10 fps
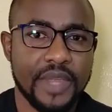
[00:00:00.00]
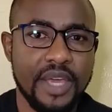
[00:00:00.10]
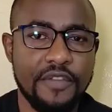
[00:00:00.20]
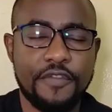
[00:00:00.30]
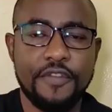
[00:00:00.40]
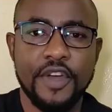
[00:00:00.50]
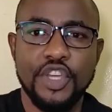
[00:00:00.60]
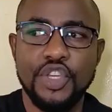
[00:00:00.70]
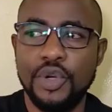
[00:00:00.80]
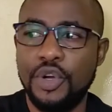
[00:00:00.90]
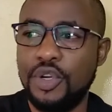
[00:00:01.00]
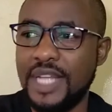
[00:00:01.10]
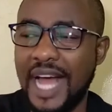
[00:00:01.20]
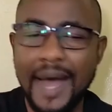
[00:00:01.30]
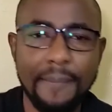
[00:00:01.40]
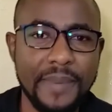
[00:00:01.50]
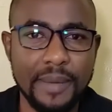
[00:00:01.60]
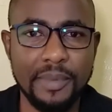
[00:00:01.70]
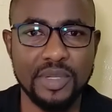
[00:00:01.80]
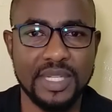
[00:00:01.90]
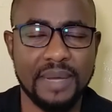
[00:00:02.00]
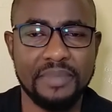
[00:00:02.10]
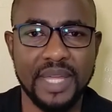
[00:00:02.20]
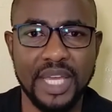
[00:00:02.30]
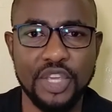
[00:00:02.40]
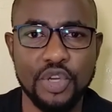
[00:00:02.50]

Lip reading: If you're not happy about something, you're